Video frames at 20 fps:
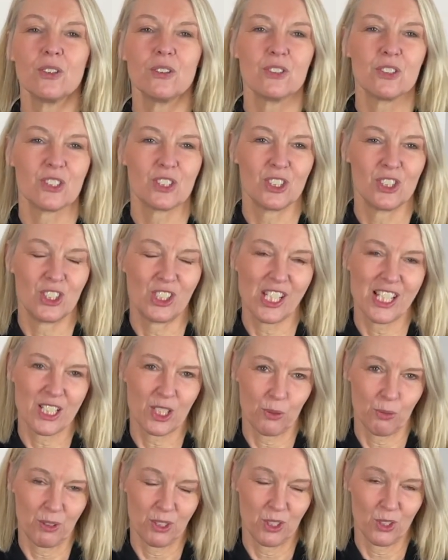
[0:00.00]
suggest
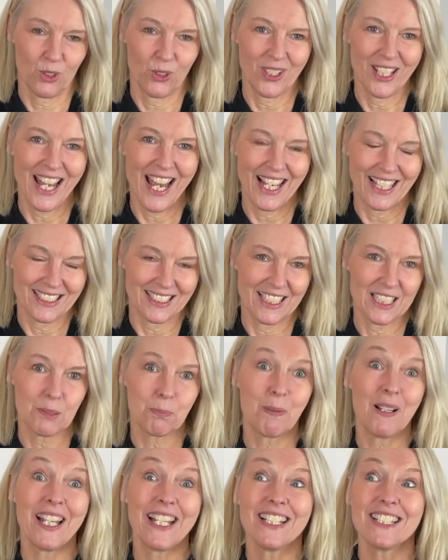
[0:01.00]
we do next is play